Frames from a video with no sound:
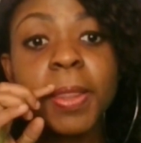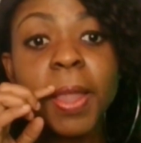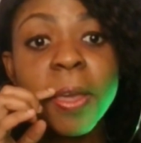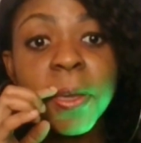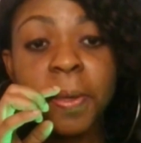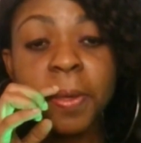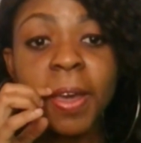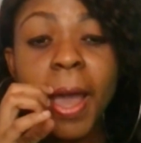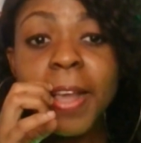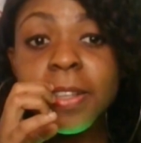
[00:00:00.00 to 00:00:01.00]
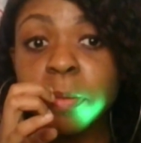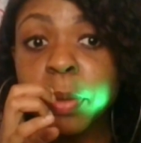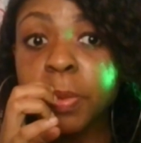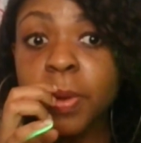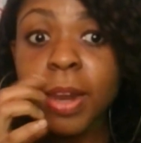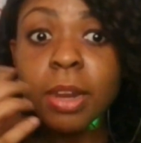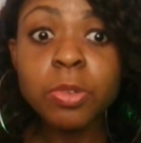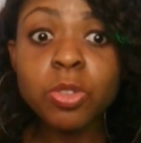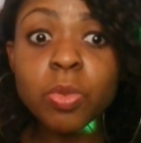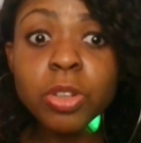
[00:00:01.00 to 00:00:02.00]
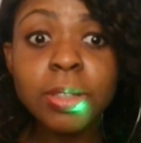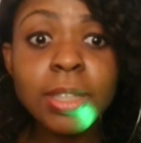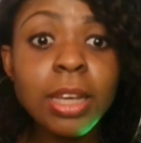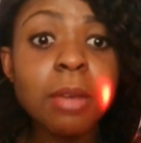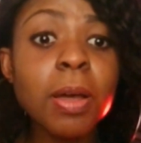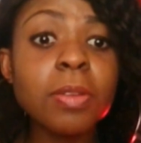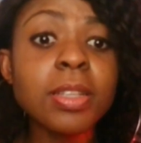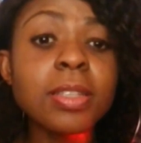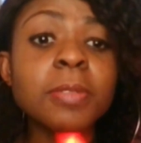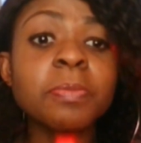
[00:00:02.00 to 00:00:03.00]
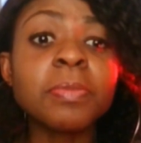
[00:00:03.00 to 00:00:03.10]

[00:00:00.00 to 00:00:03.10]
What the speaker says: Thank you. Guys, comment below and let me know what you think about this.